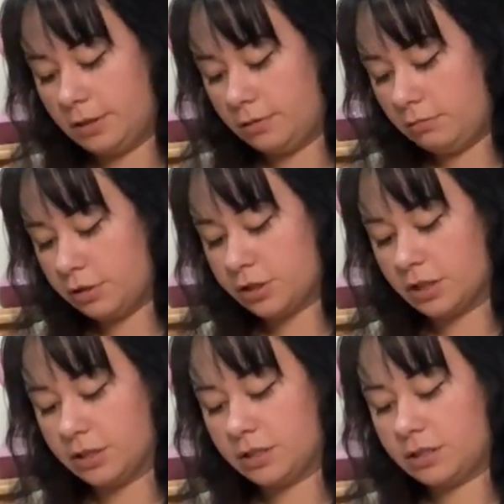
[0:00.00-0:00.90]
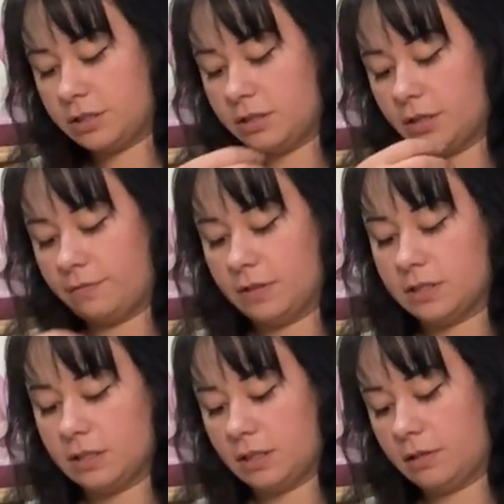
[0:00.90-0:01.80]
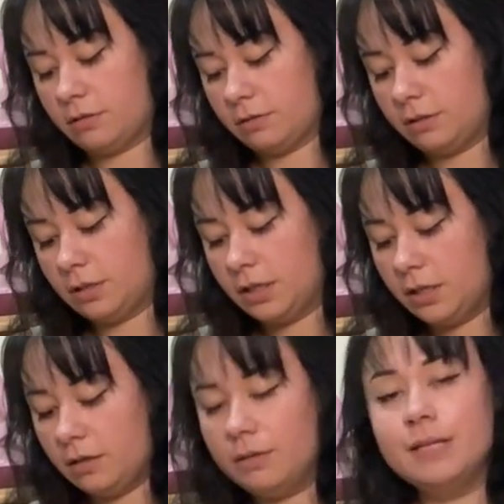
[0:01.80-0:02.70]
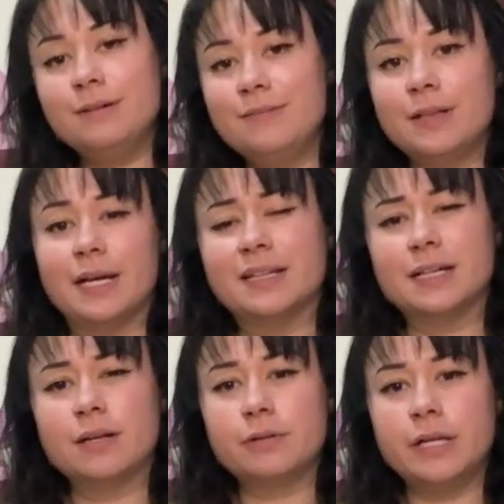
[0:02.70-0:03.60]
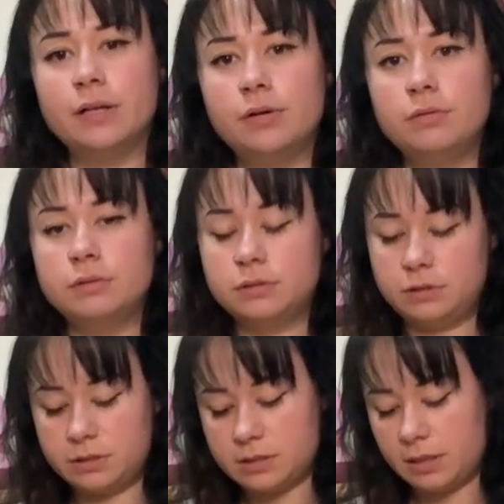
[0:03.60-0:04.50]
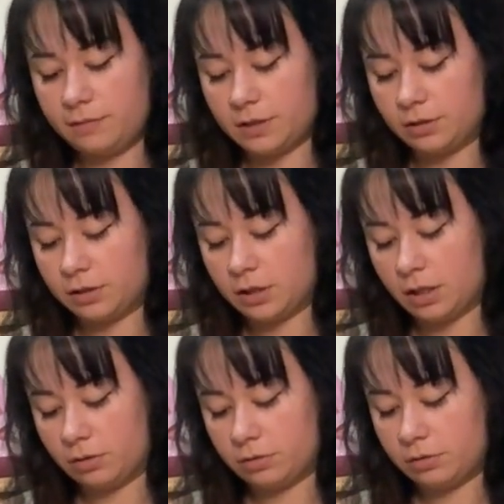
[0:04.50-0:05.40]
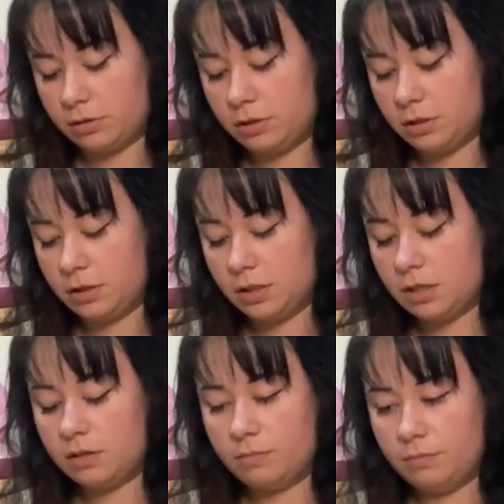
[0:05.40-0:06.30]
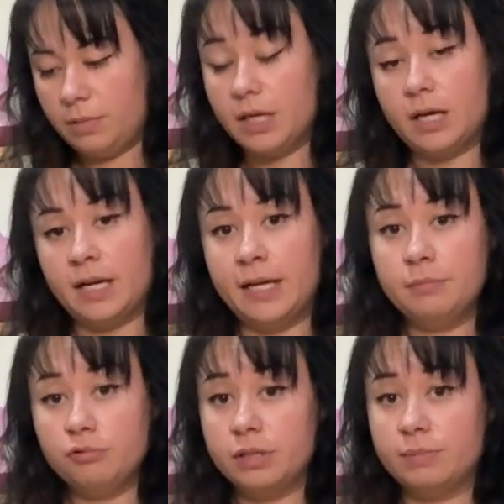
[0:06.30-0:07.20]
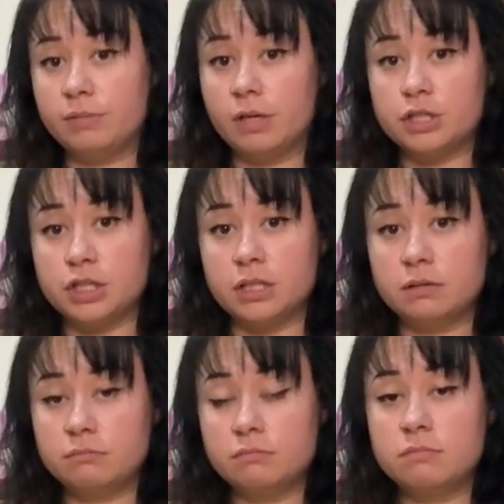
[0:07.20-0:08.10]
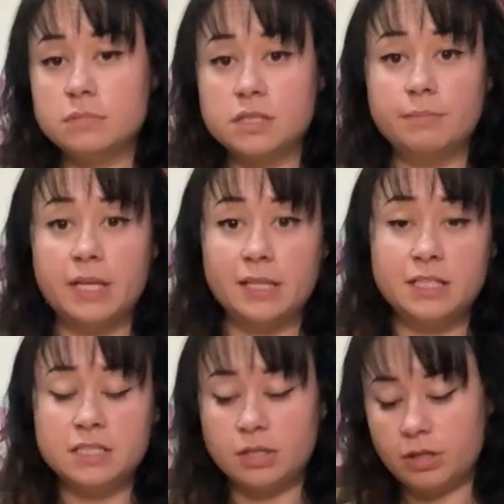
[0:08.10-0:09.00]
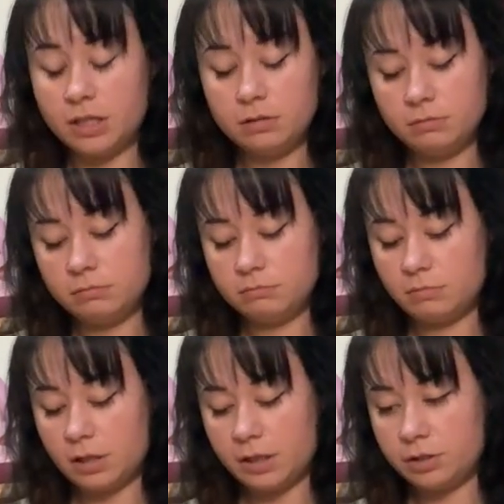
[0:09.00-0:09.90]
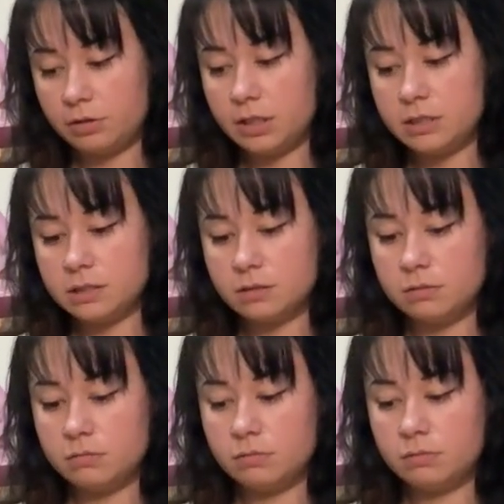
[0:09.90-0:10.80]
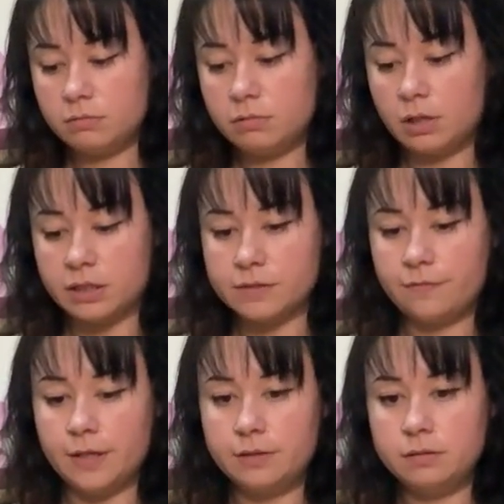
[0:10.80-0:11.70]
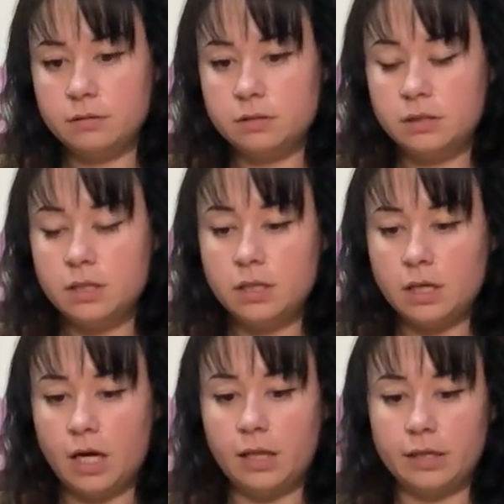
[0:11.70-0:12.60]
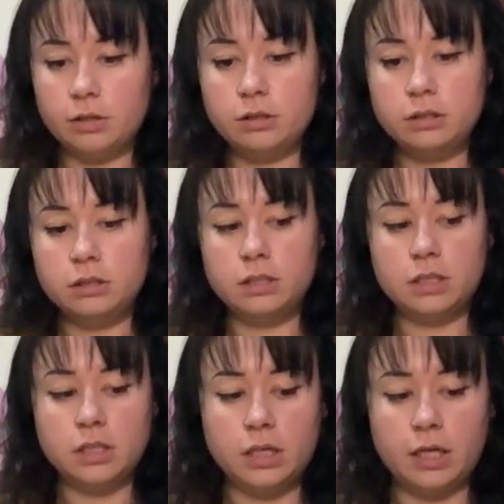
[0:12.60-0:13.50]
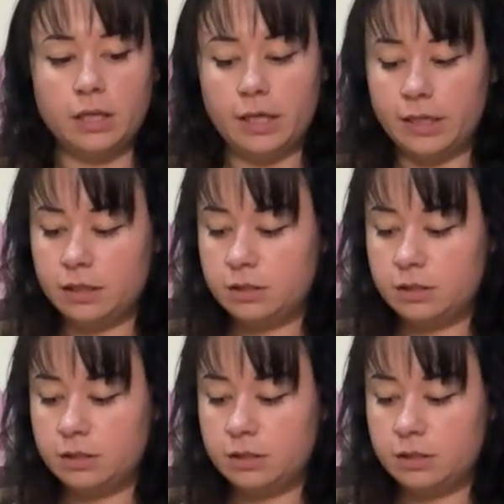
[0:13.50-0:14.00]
We're just gonna stuff this in here. You know, I don't even like the color yellow. It's not even a good color. But I am going to be watching some Bailey Syrian while I do this. Lots of fun. I like her, and I like